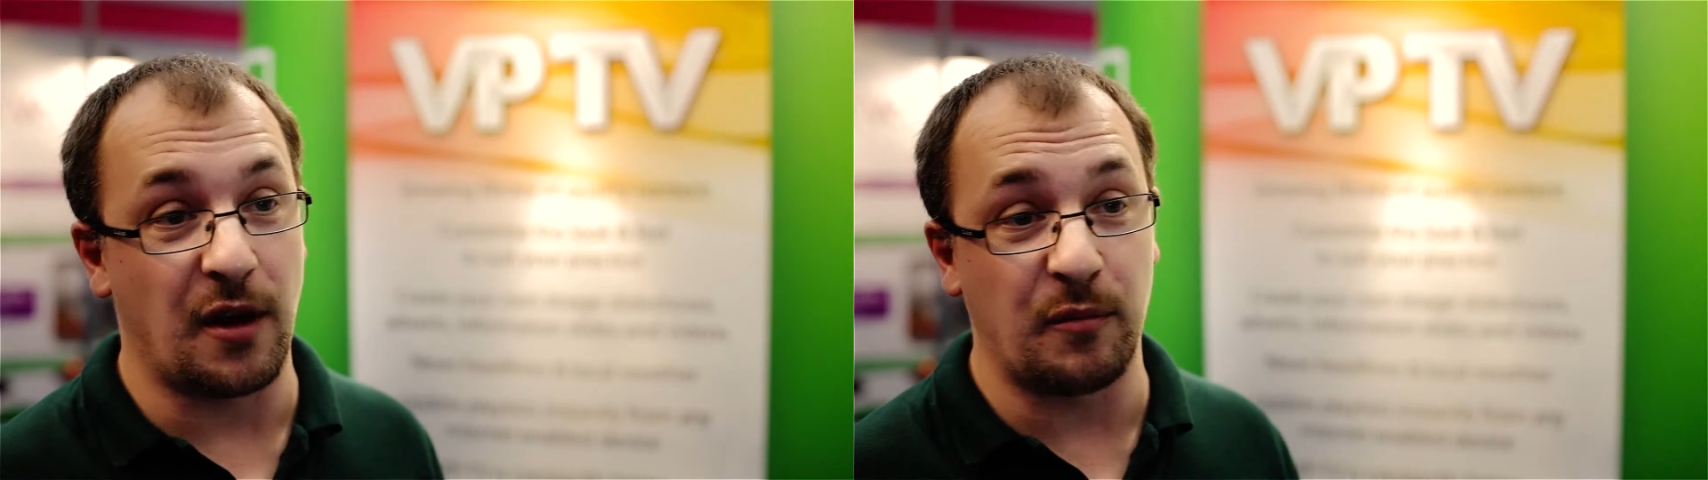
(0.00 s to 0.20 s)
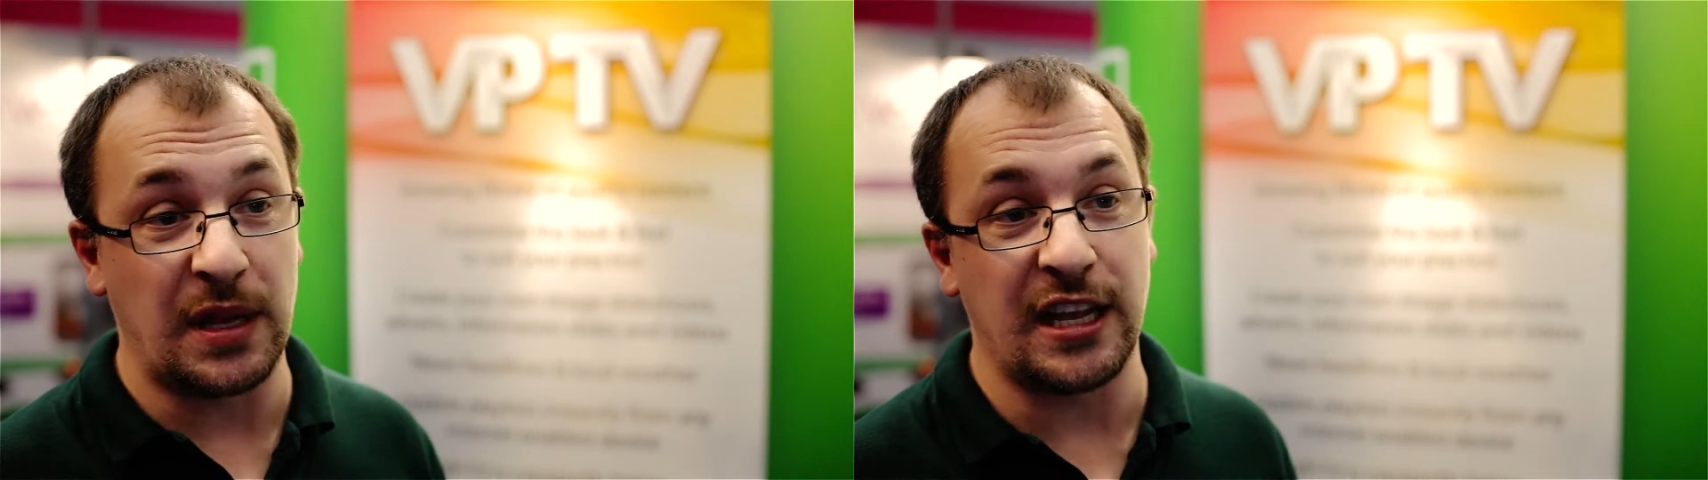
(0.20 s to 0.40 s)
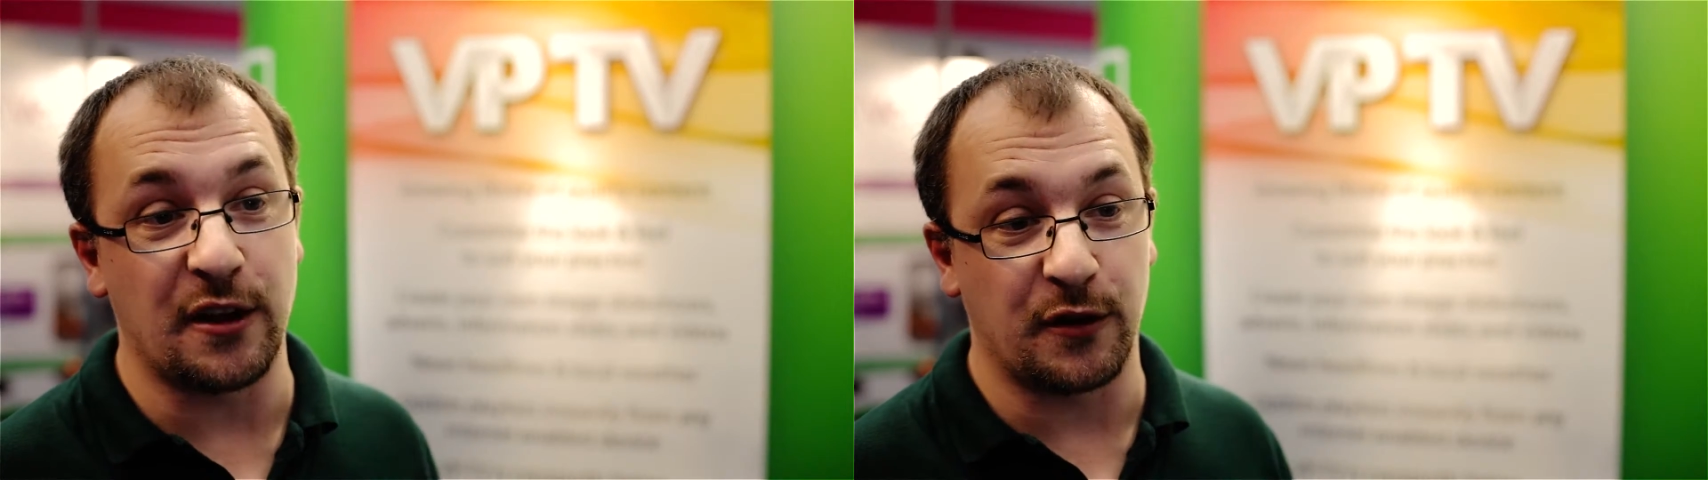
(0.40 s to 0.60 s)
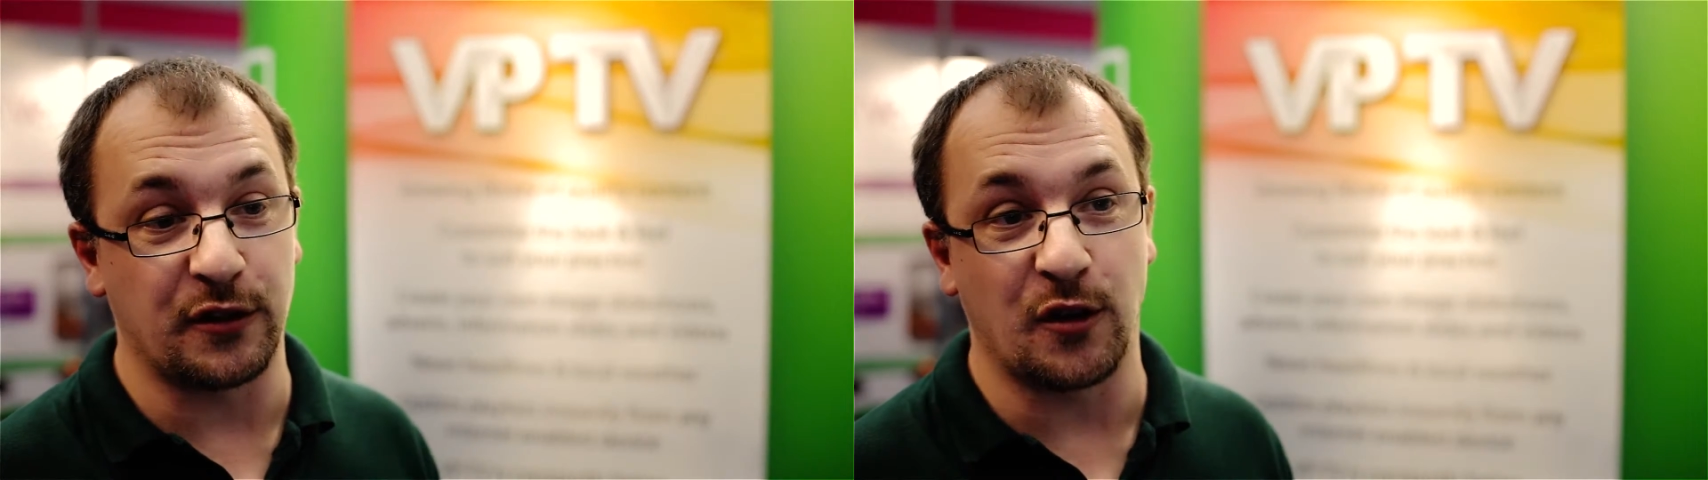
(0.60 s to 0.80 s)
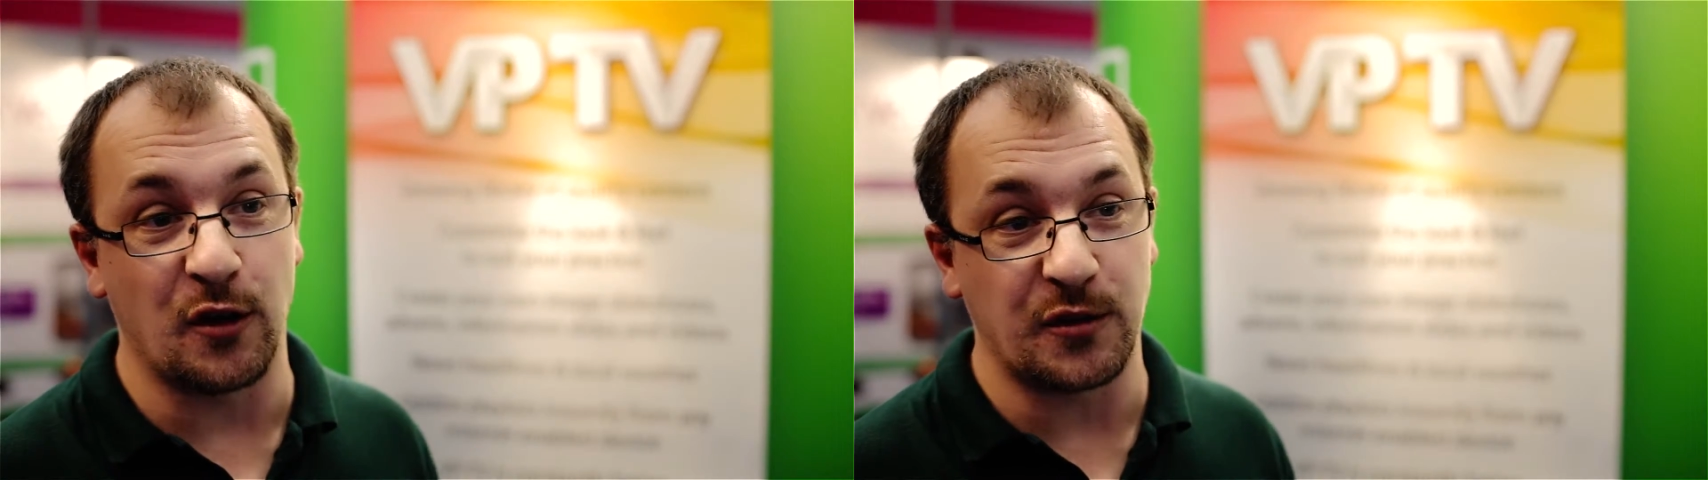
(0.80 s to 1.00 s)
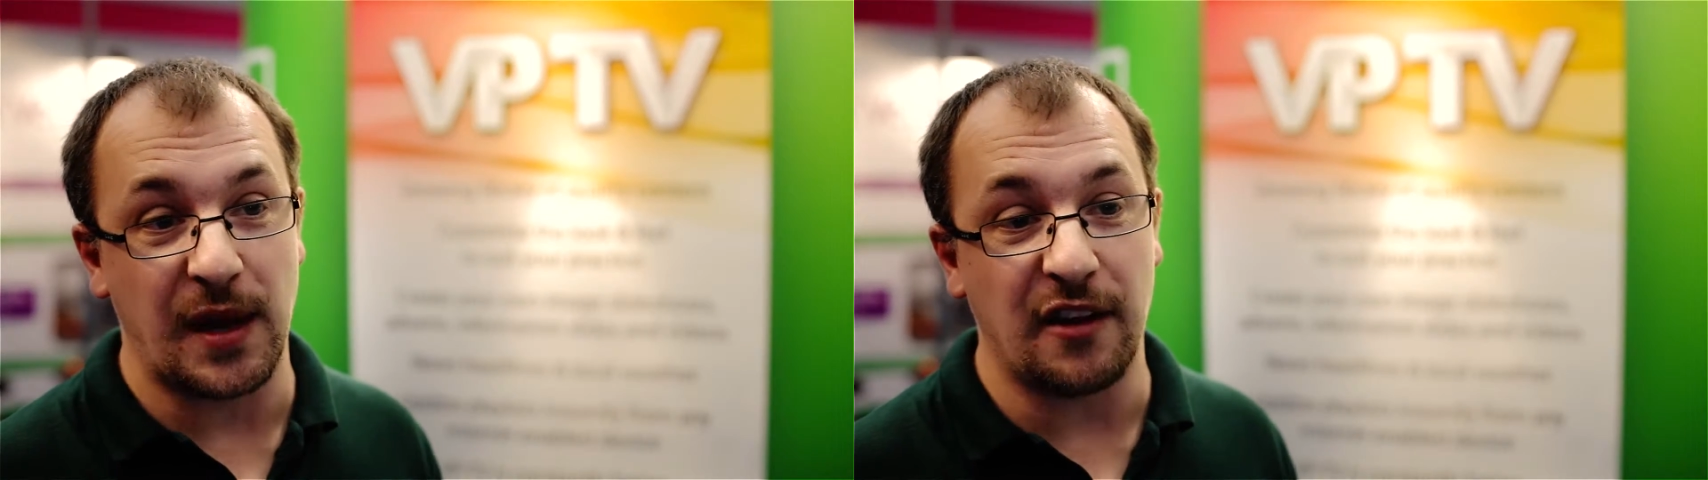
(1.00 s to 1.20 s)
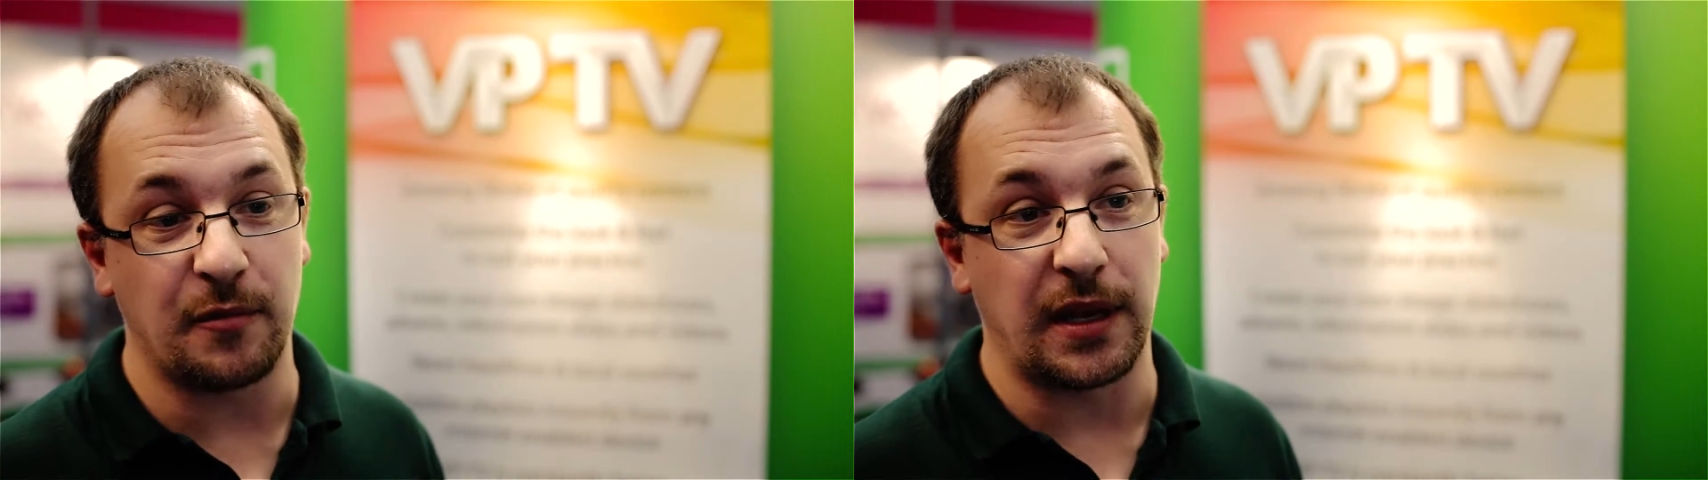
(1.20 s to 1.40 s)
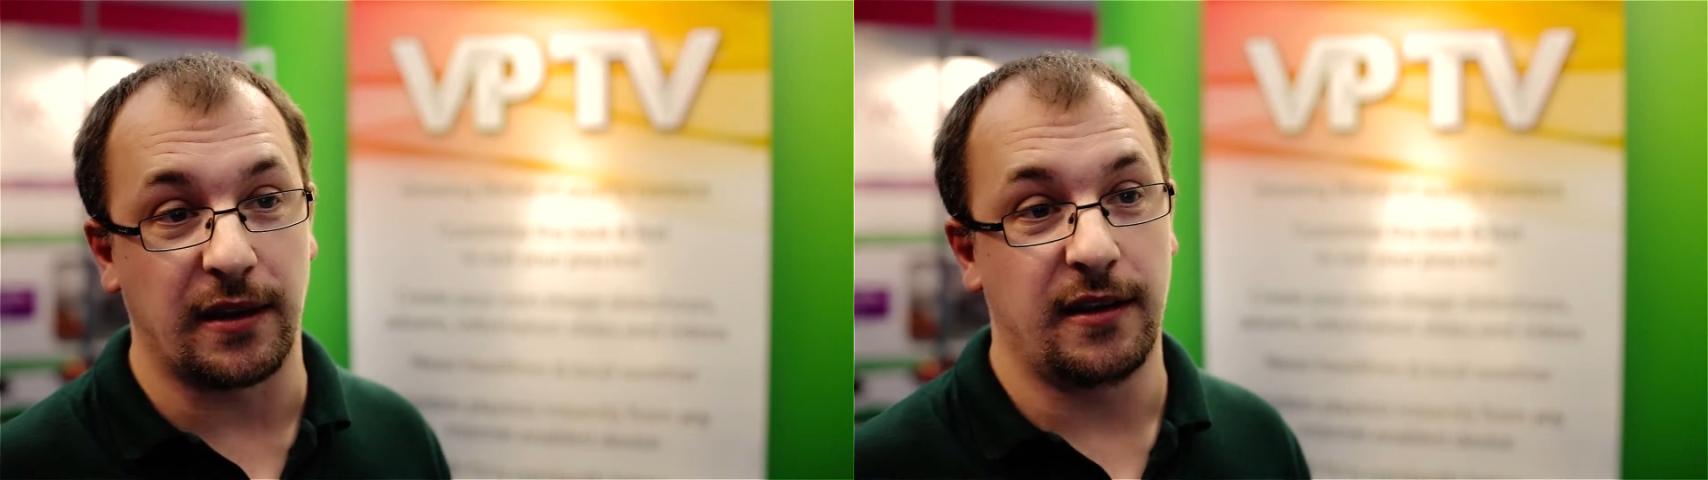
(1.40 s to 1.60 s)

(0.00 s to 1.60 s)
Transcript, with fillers: Have been here for as long as we have been.